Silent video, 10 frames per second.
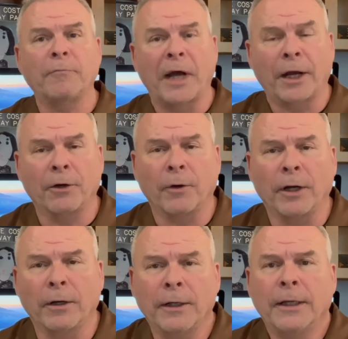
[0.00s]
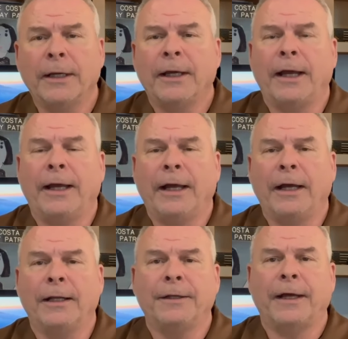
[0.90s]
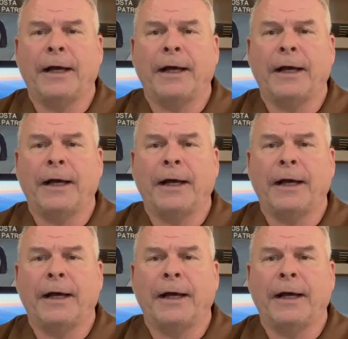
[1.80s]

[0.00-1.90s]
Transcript: of my career. And